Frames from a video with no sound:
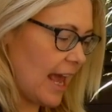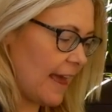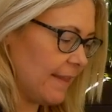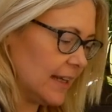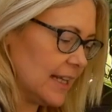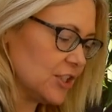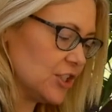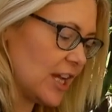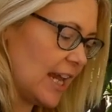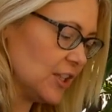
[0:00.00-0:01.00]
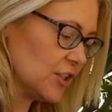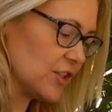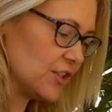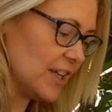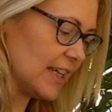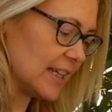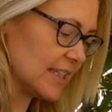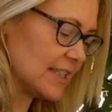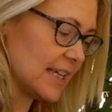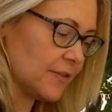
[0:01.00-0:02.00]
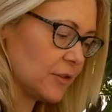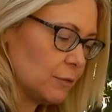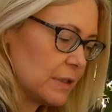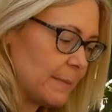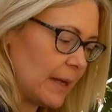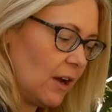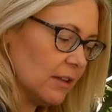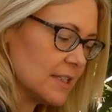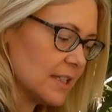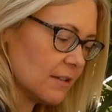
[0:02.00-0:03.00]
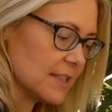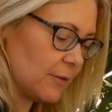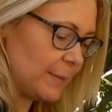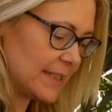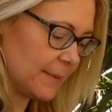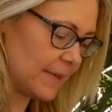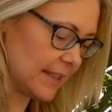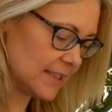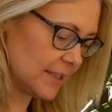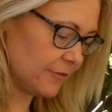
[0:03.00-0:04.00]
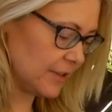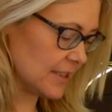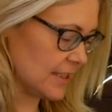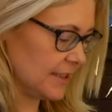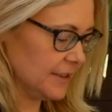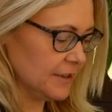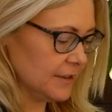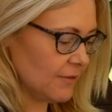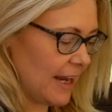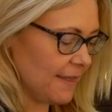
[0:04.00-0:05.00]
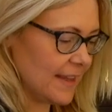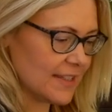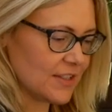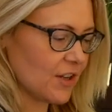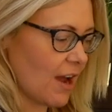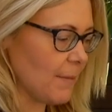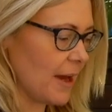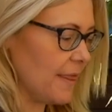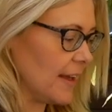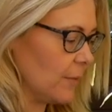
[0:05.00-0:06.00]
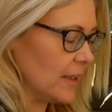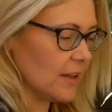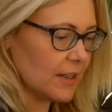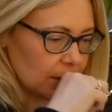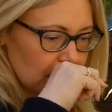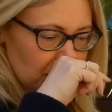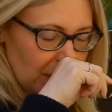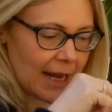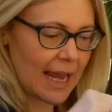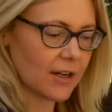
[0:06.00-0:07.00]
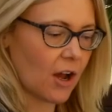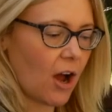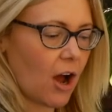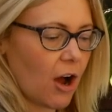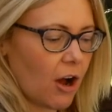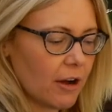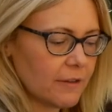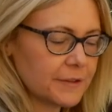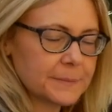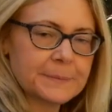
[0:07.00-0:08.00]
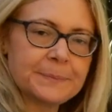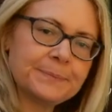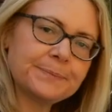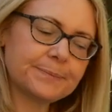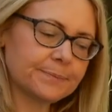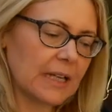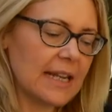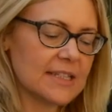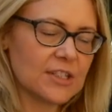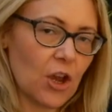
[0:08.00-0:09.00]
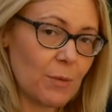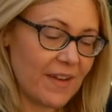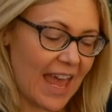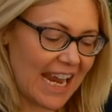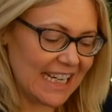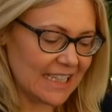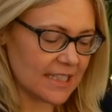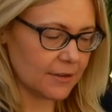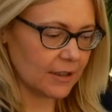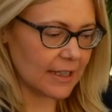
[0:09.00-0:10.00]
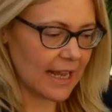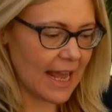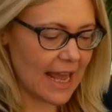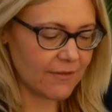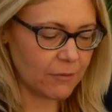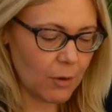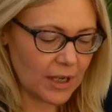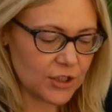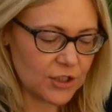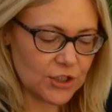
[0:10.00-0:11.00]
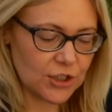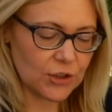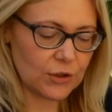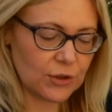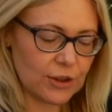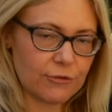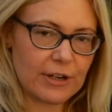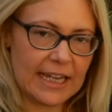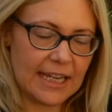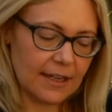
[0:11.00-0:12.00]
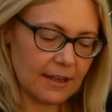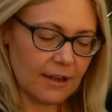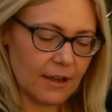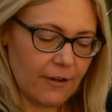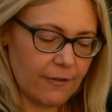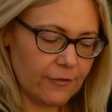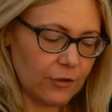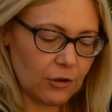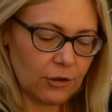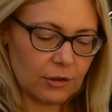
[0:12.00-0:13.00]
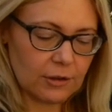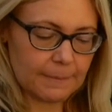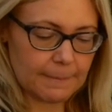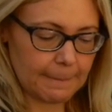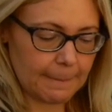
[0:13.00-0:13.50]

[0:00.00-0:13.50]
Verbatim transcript: and then let's change 6, and of course my answer, because it will be something different. Right, this time I think we're going to try and halve, mm, let's go with 8. So I'm going to have one, two, three, four,